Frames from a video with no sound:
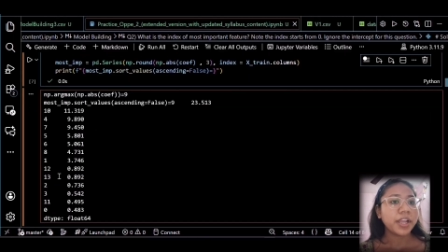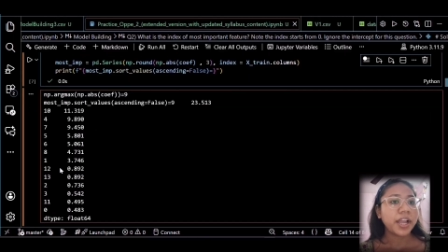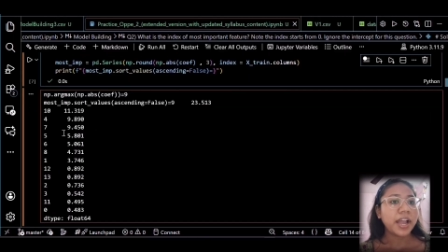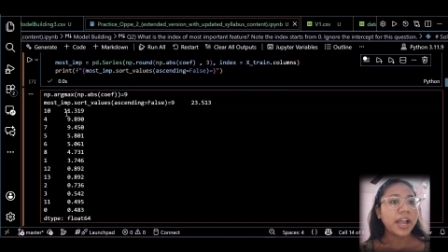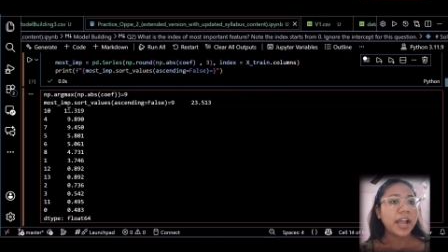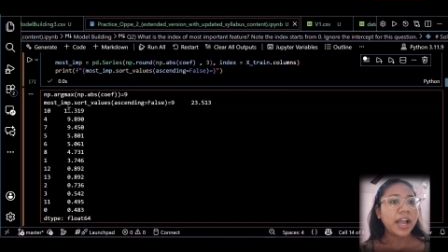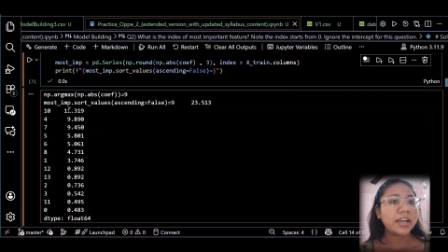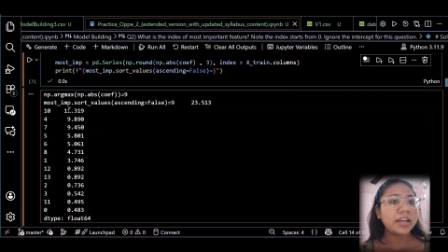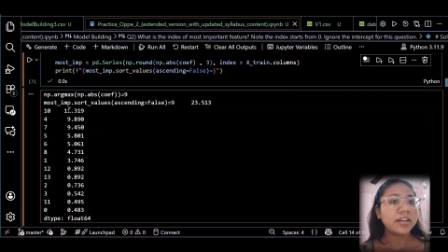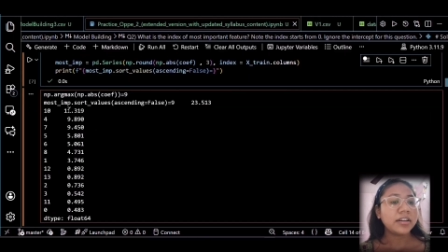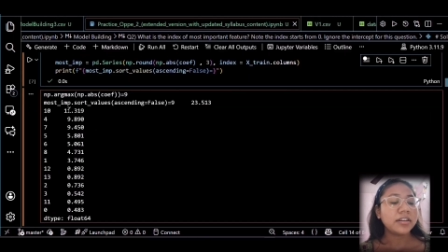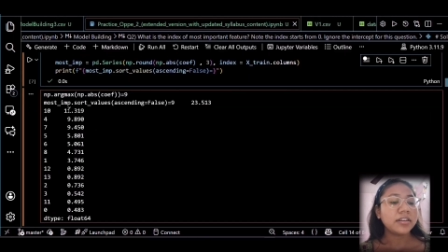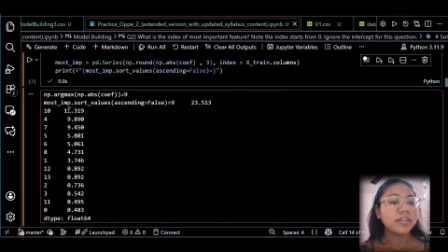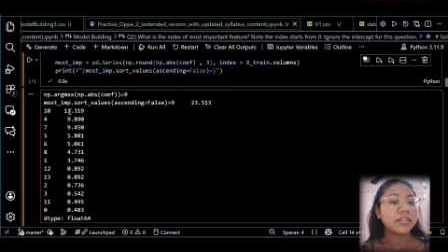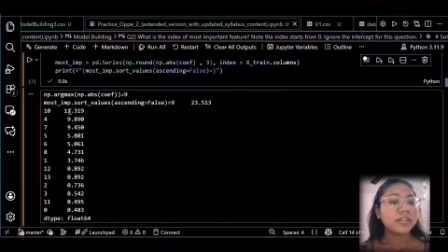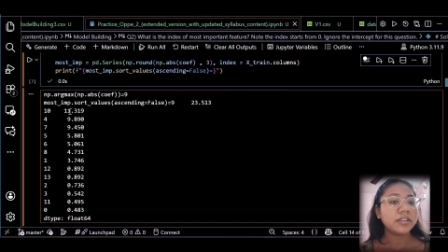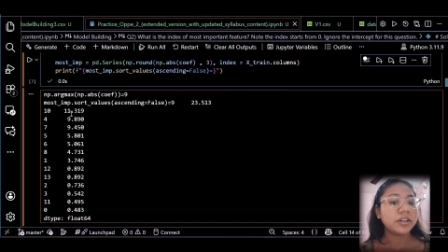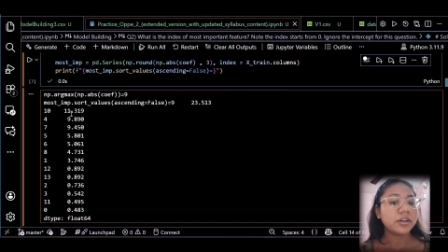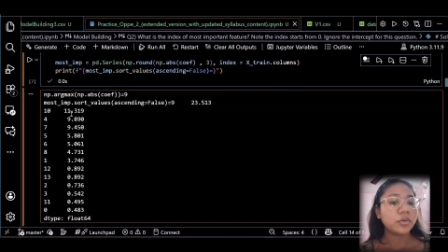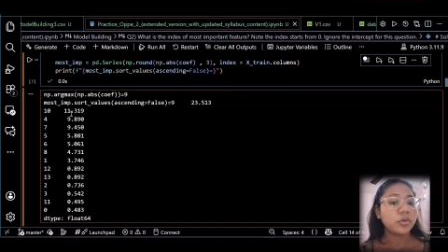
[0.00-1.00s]
and
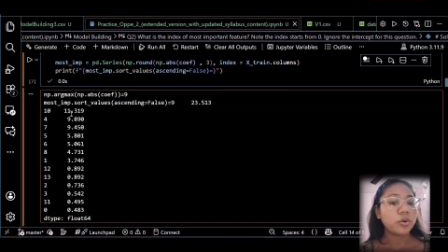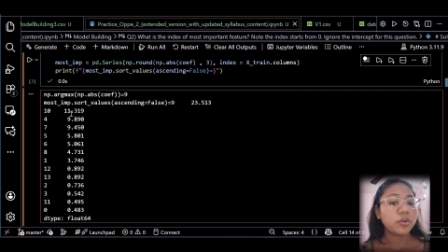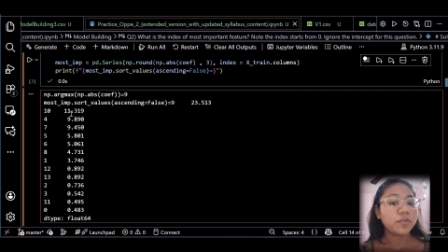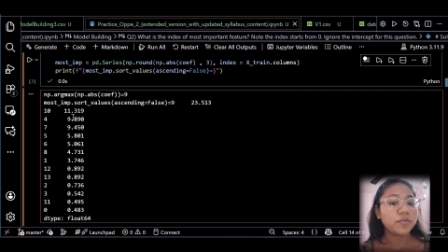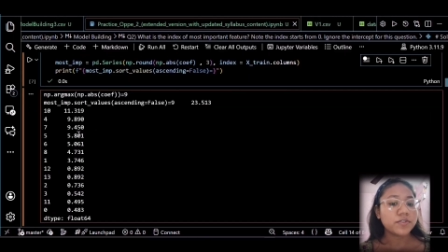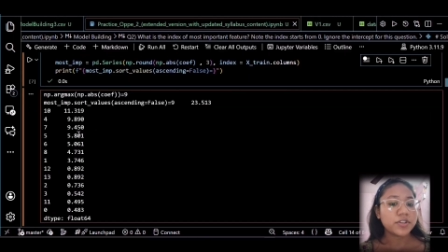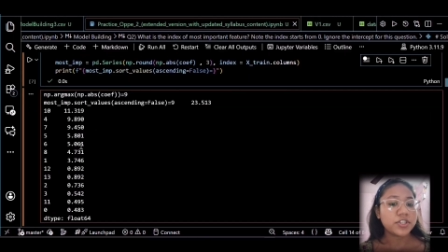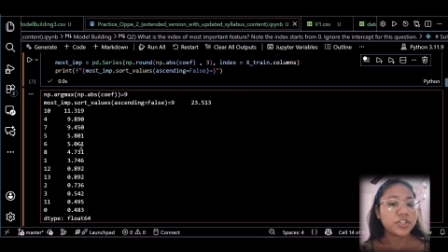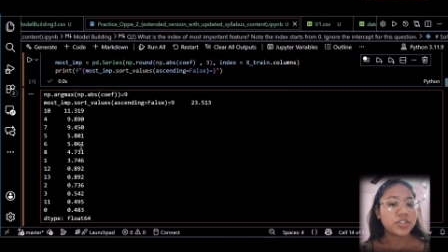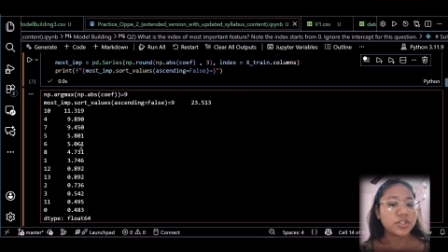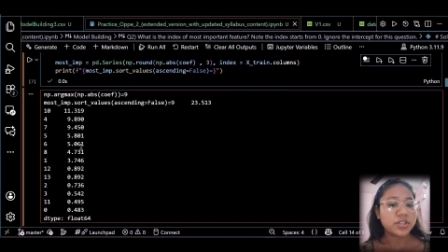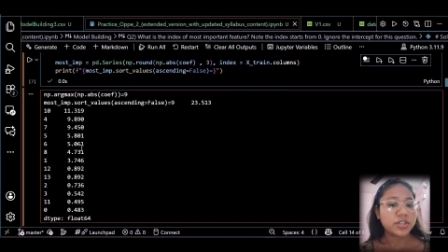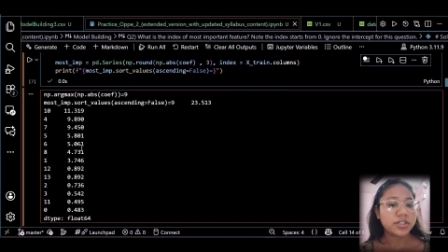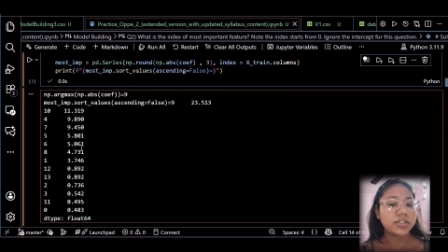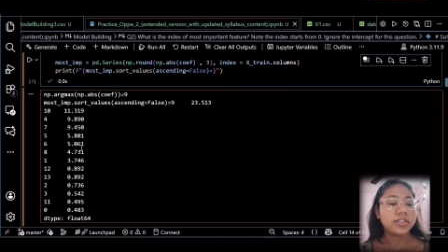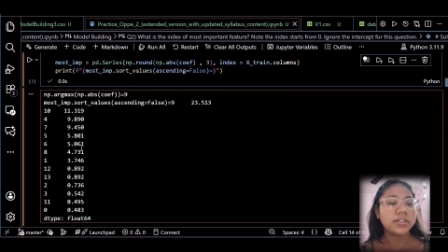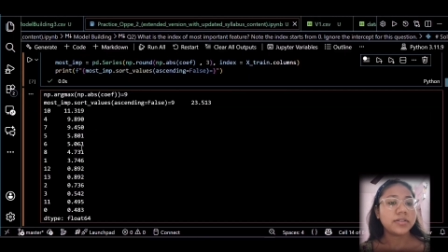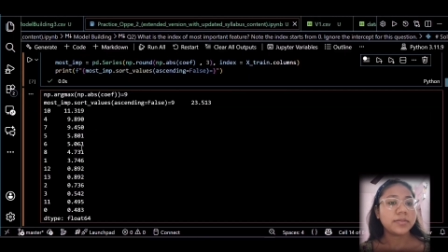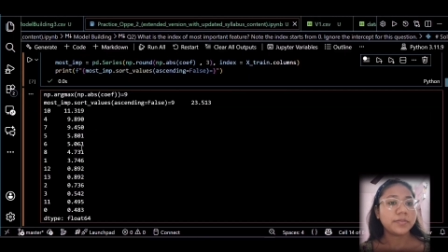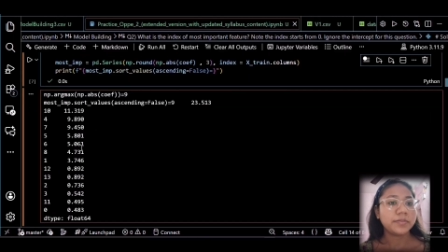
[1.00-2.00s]
their
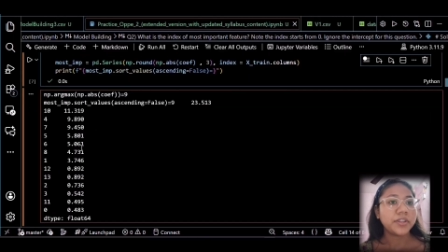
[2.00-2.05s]
coefficient,